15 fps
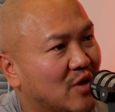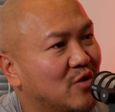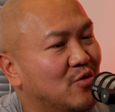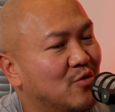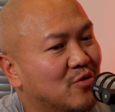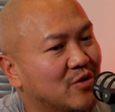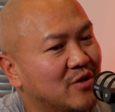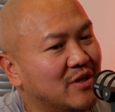You
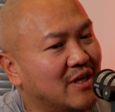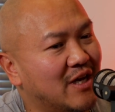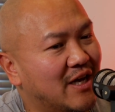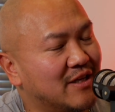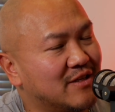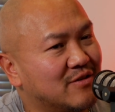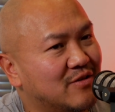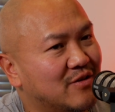couldn't
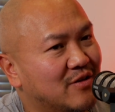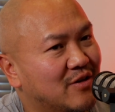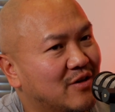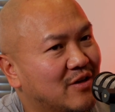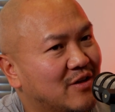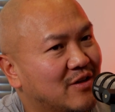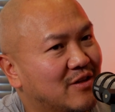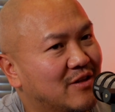get
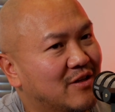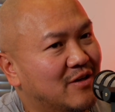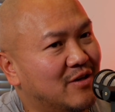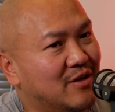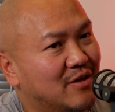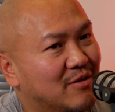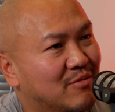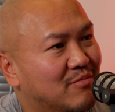
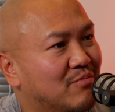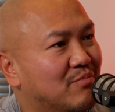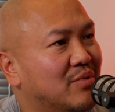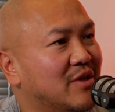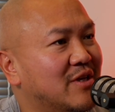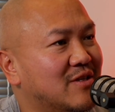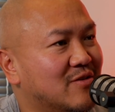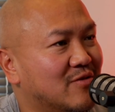the
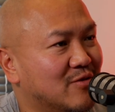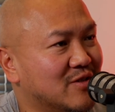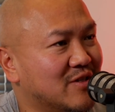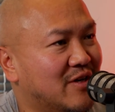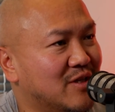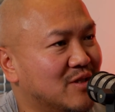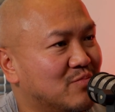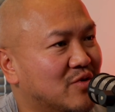political
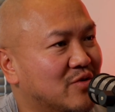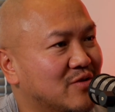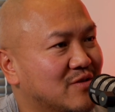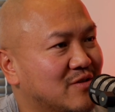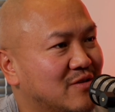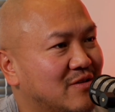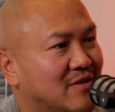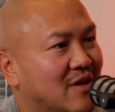science
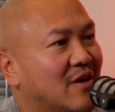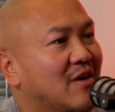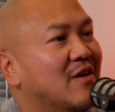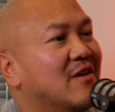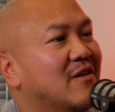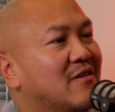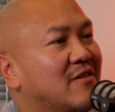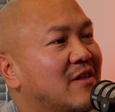person
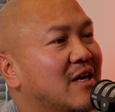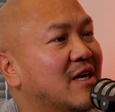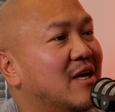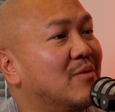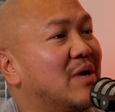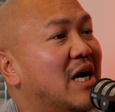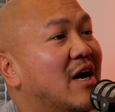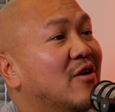thinking
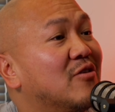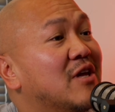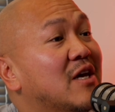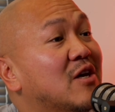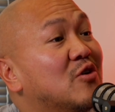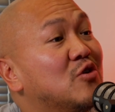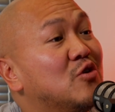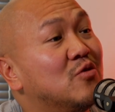about how they
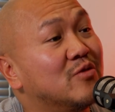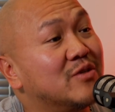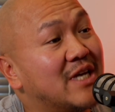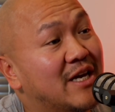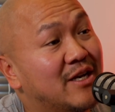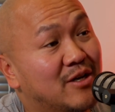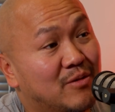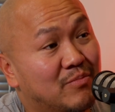could use
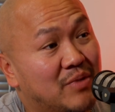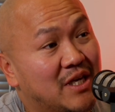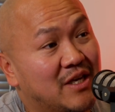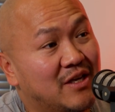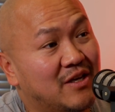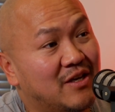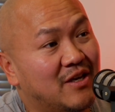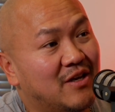
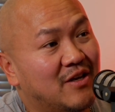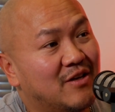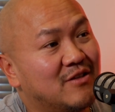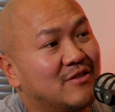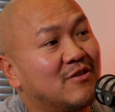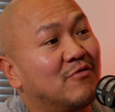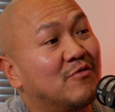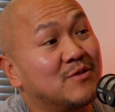NLP
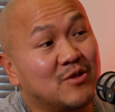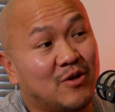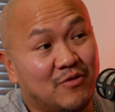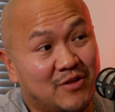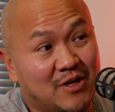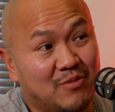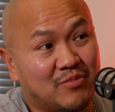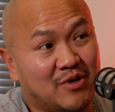to solve
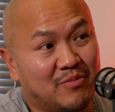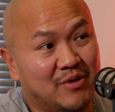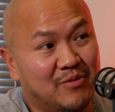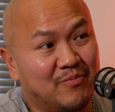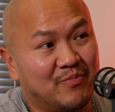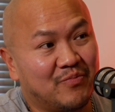their problem.